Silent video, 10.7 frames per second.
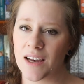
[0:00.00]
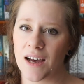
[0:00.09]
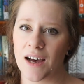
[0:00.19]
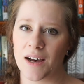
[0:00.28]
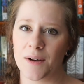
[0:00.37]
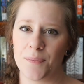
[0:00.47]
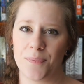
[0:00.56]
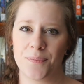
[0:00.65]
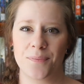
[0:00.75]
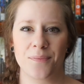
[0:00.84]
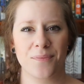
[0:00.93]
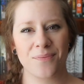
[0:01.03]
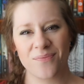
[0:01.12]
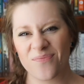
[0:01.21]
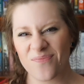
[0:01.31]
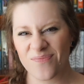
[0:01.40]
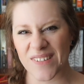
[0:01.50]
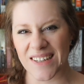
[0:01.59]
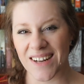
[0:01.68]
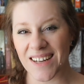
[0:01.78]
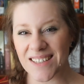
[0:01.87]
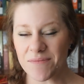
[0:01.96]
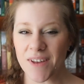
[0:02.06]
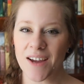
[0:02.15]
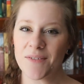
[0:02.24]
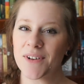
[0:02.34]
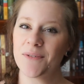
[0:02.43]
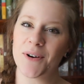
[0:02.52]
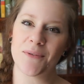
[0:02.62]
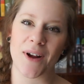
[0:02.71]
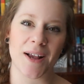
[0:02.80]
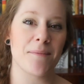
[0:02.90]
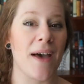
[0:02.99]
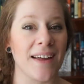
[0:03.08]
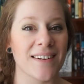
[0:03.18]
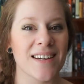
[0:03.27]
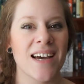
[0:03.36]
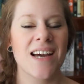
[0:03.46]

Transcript: not something I really want to recommend.